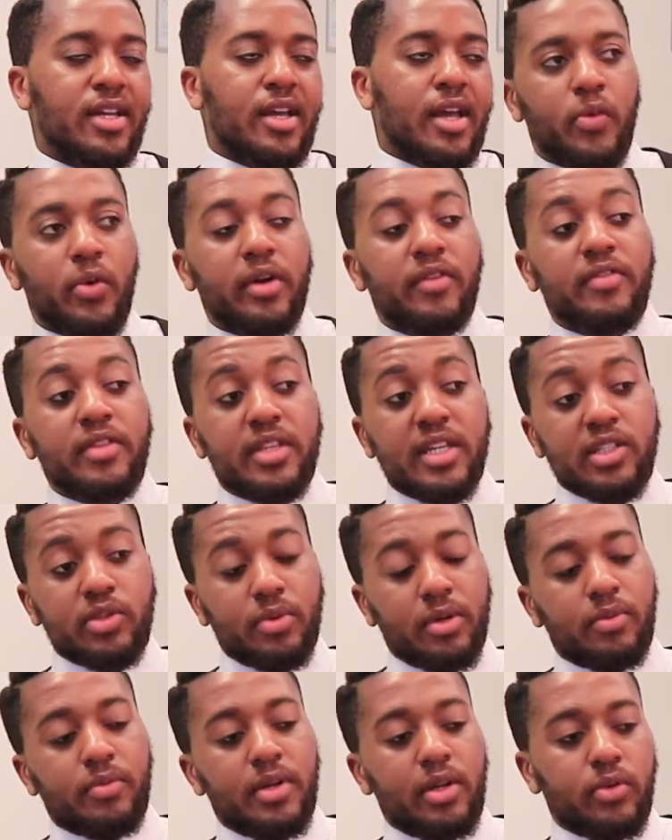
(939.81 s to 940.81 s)
One of the things
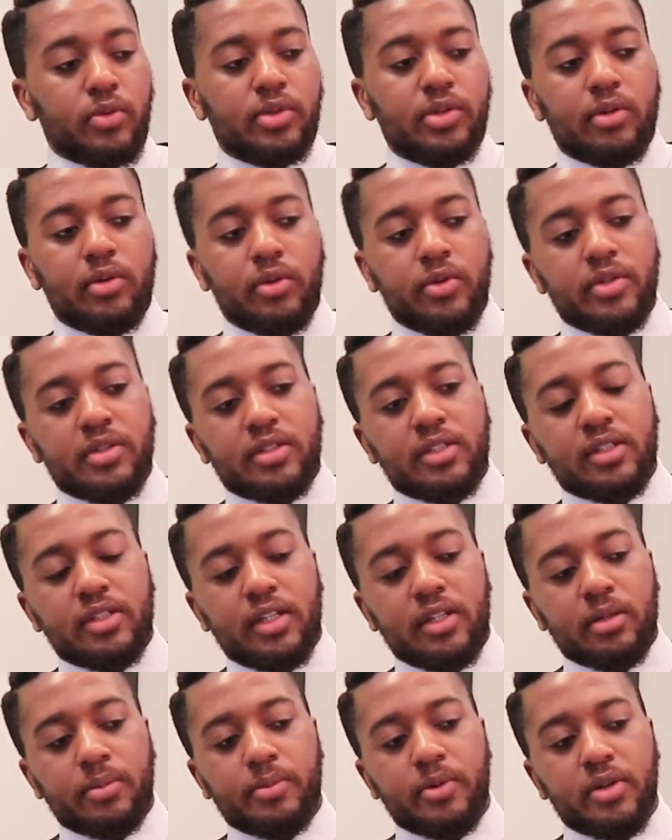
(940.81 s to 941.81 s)
that we also learned
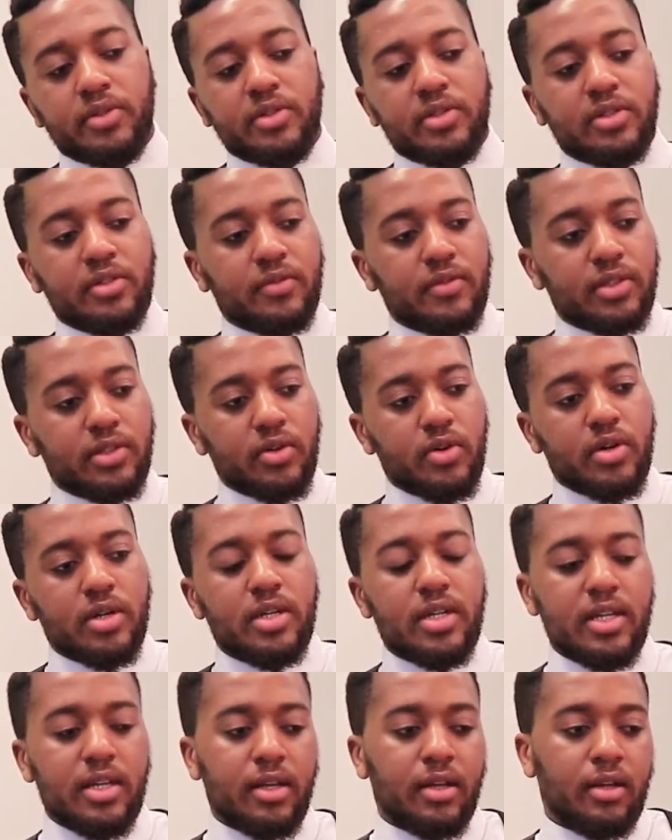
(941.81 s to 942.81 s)
in the process of this
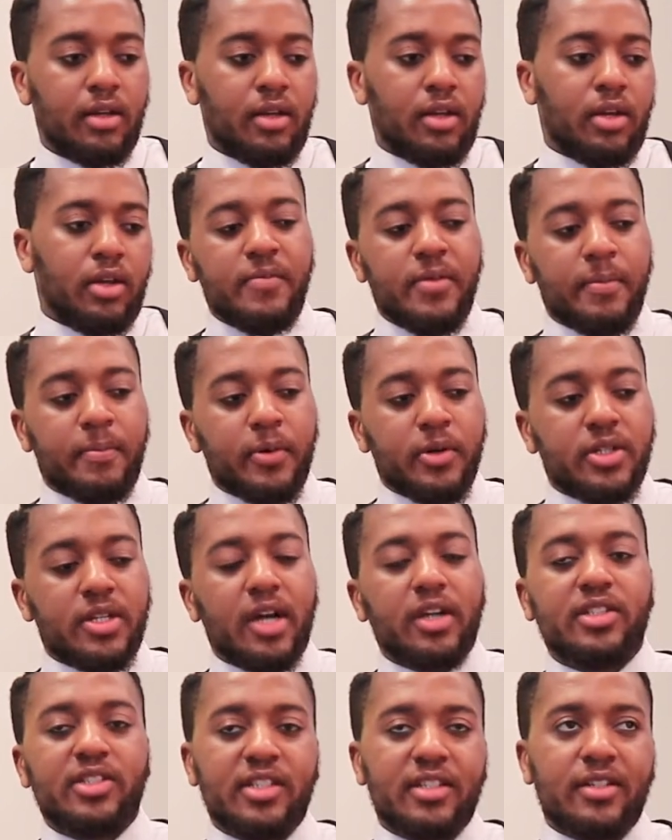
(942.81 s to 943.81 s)
R&D, the
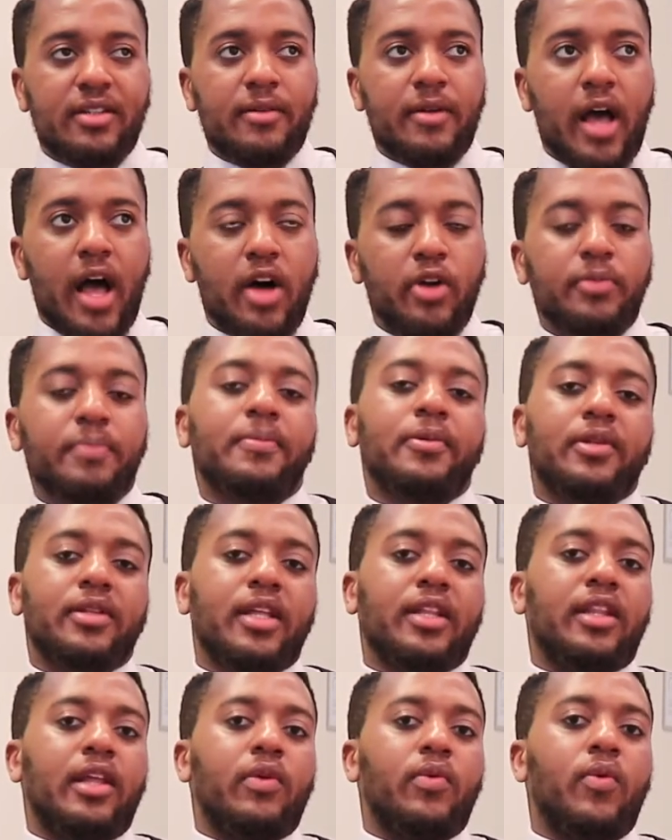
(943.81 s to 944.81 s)
production output
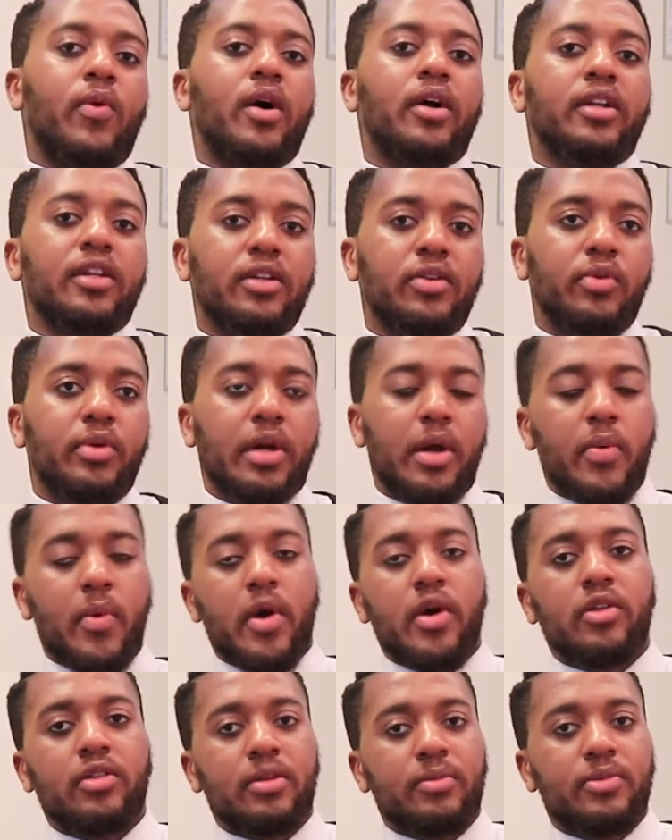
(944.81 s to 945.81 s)
that they wanted
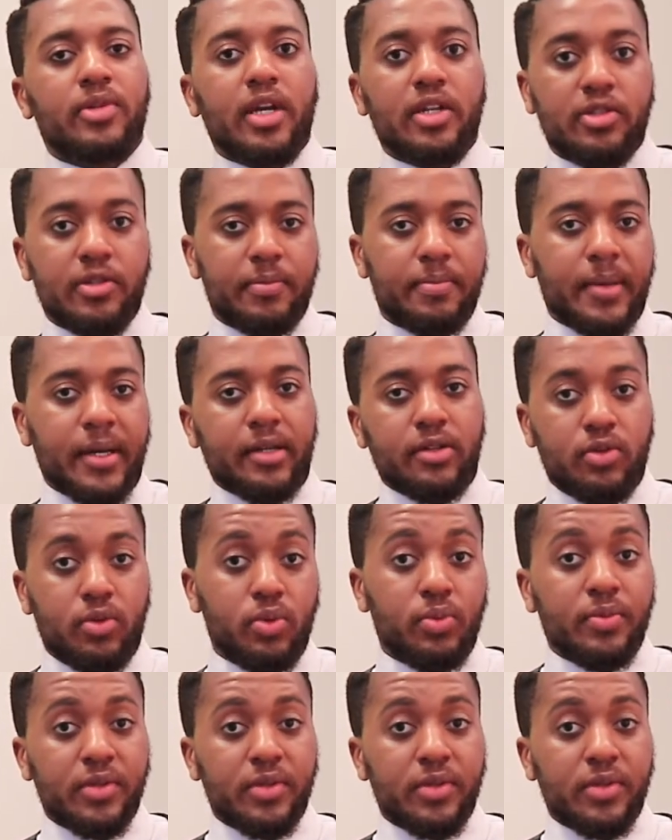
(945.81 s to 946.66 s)
required them to actually buy 2